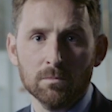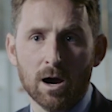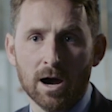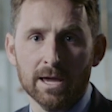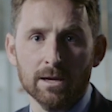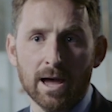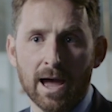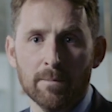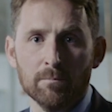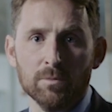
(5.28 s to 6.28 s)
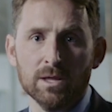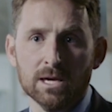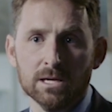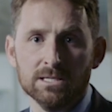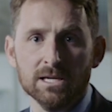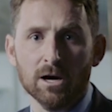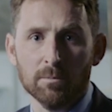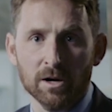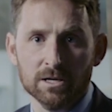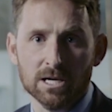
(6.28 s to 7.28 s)
I am the
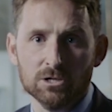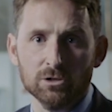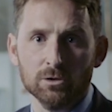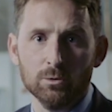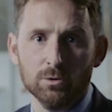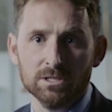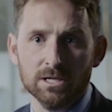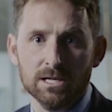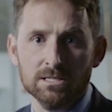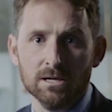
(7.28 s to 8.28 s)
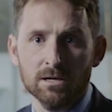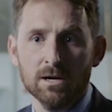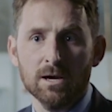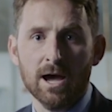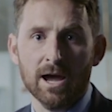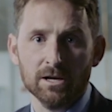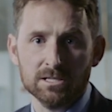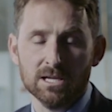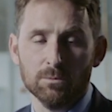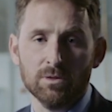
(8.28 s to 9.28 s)
Decarbonisation Coordinator and I
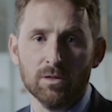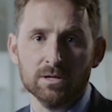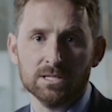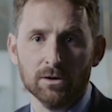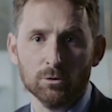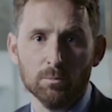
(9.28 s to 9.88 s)
sit within the Technical